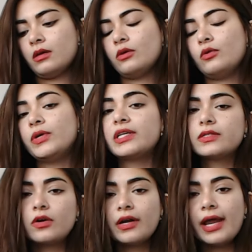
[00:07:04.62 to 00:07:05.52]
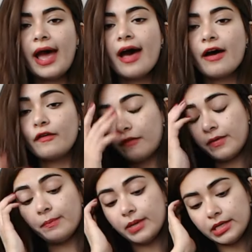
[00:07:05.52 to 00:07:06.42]
Who does not have
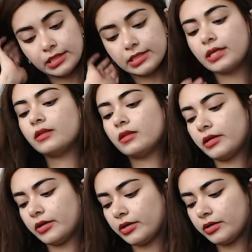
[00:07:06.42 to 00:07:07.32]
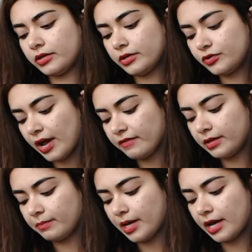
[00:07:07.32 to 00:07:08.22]
mints in their
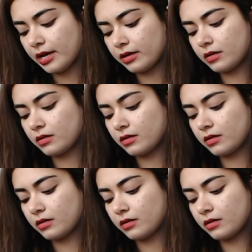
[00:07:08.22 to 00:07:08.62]
traveling bag?